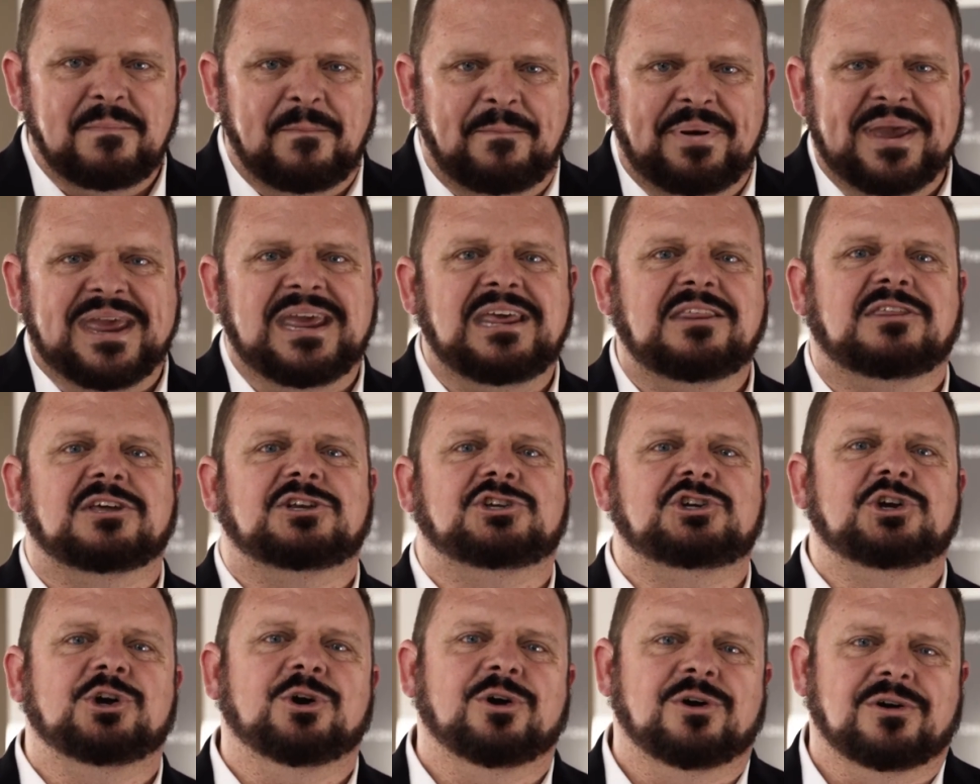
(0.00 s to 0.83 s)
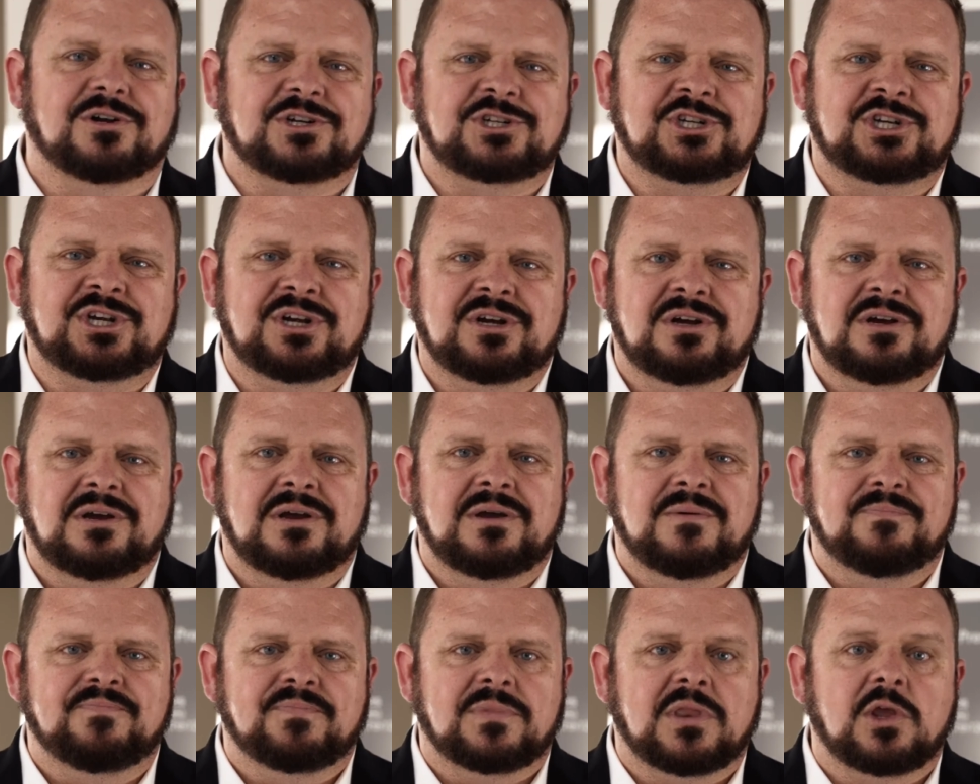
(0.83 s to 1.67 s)
Be the church.
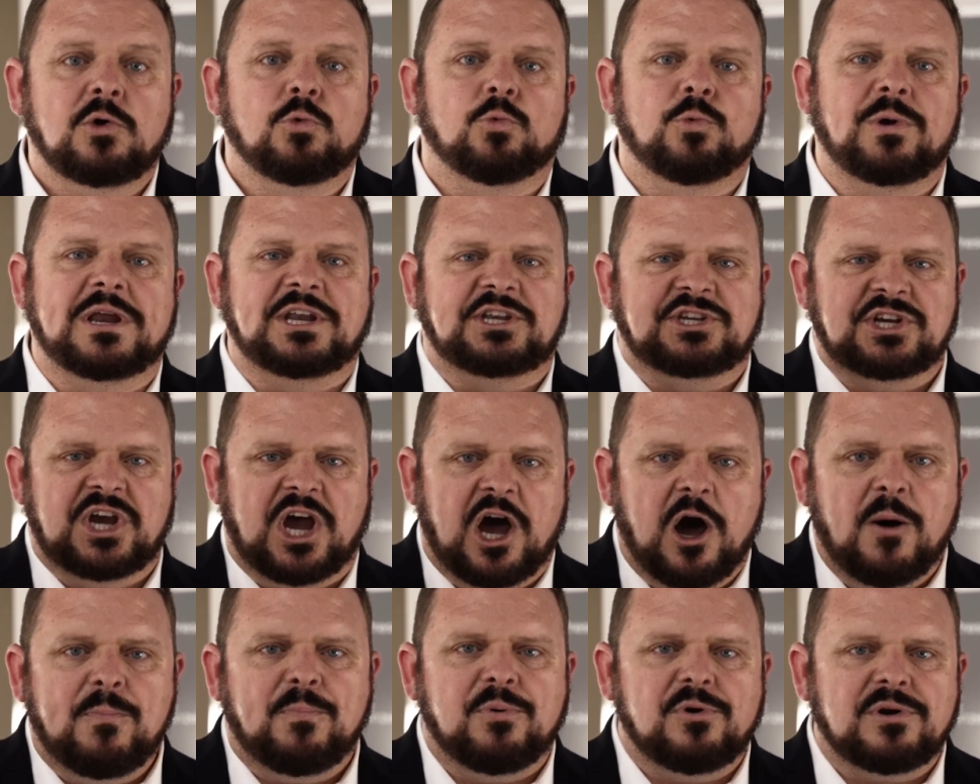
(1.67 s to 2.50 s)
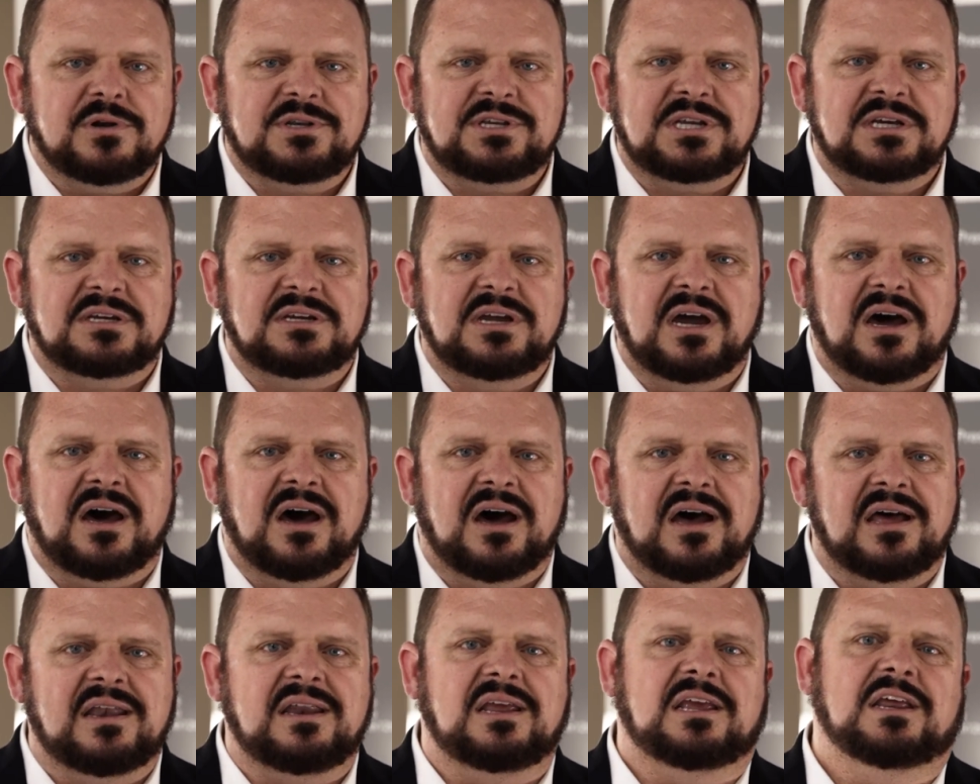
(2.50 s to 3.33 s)
Reach upward to
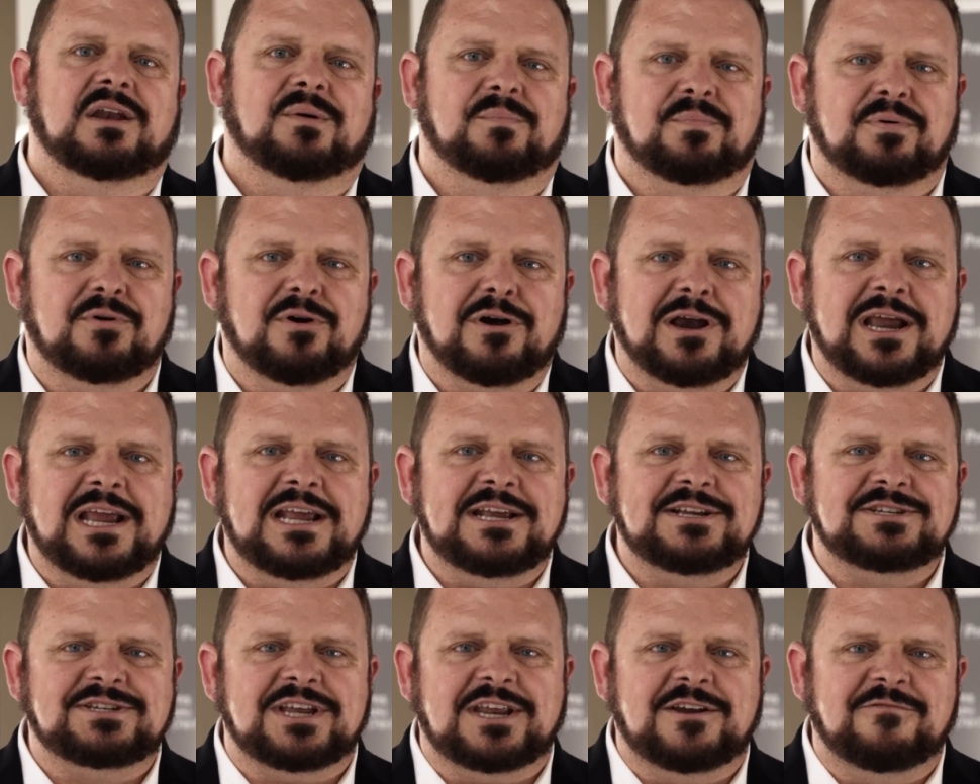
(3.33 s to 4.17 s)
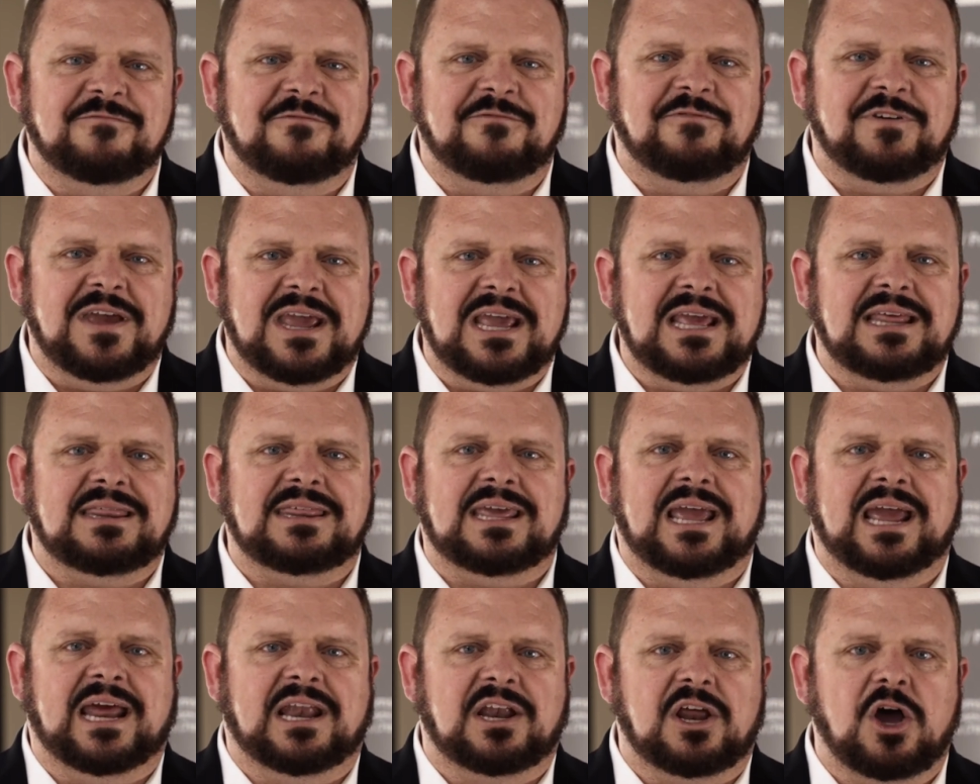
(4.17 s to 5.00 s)
God in praise and
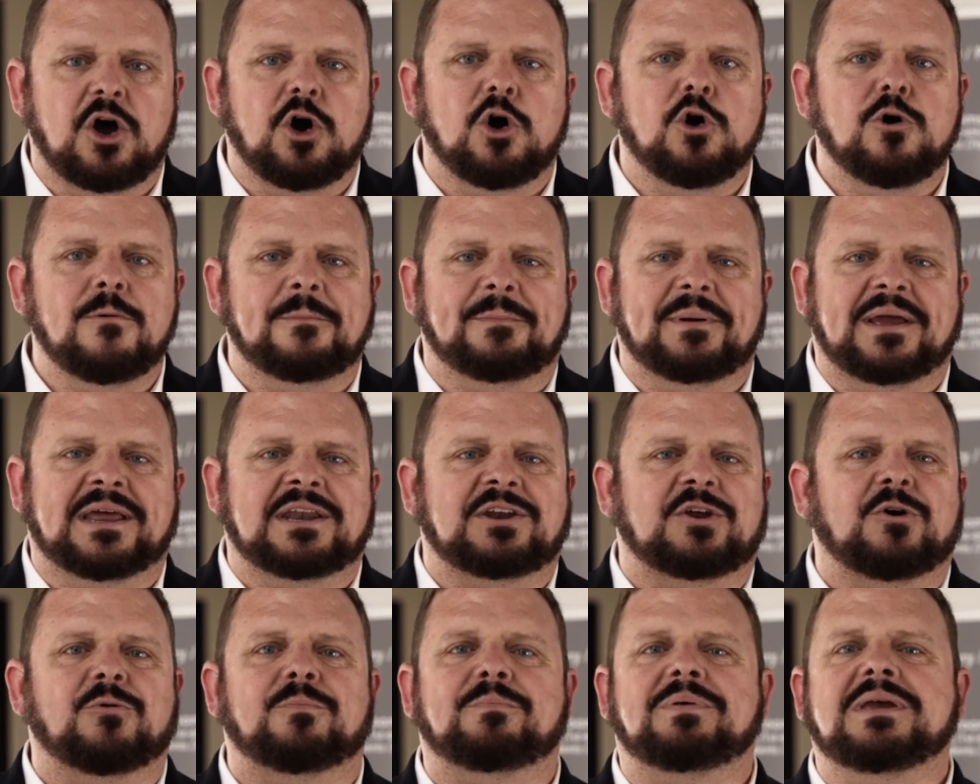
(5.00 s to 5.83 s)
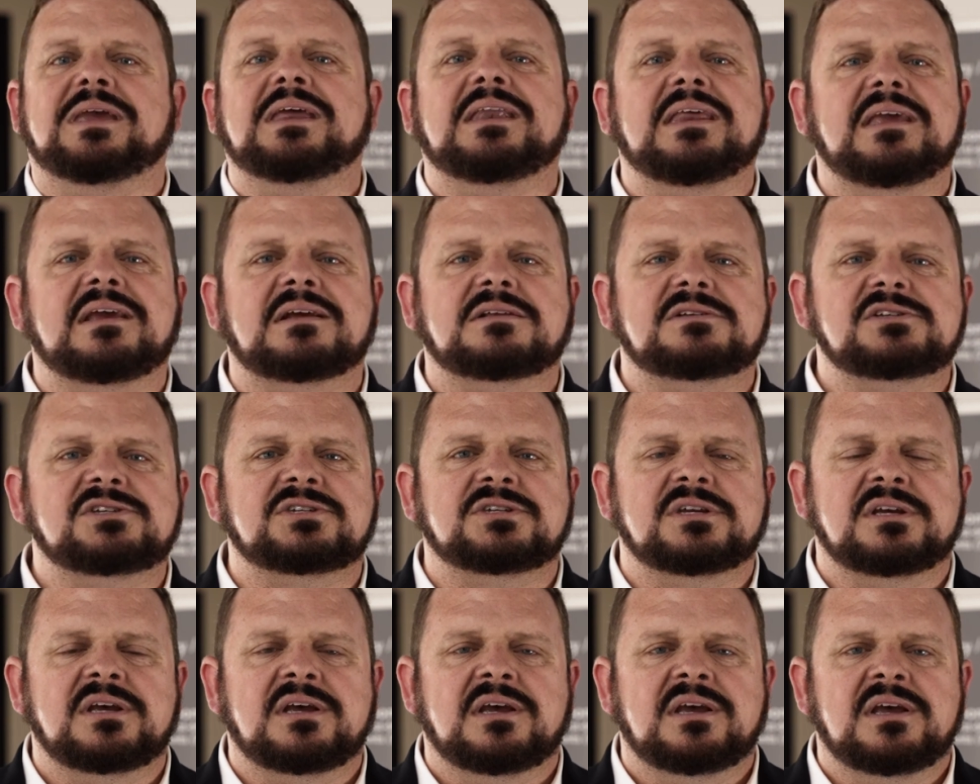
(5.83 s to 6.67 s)
faith and hope and
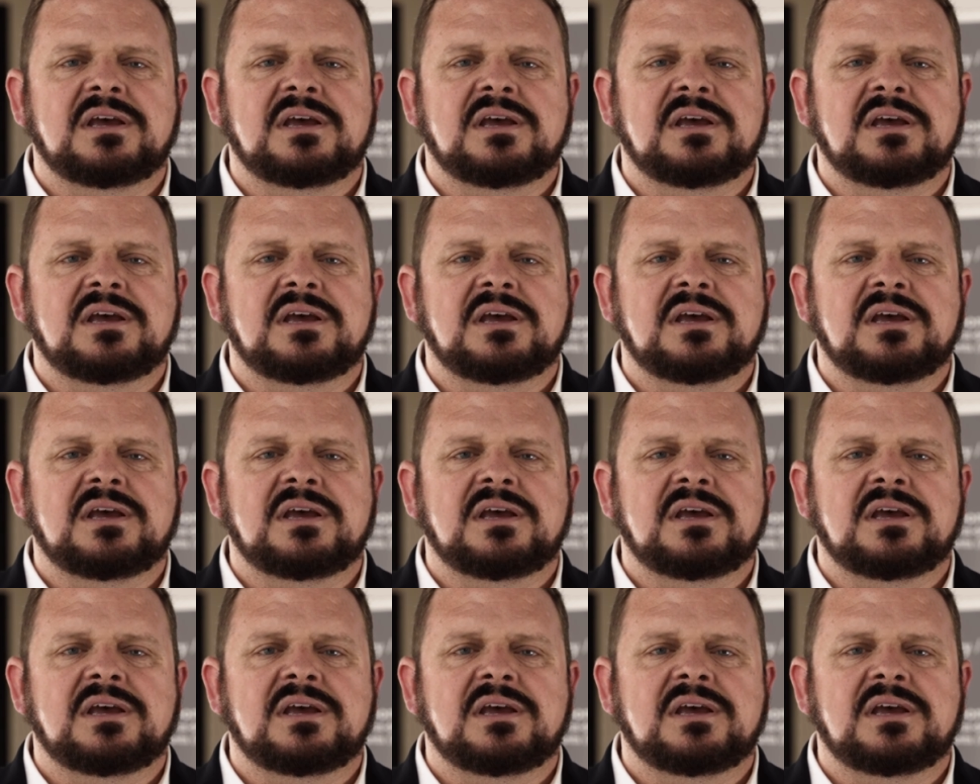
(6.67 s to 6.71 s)
obedience,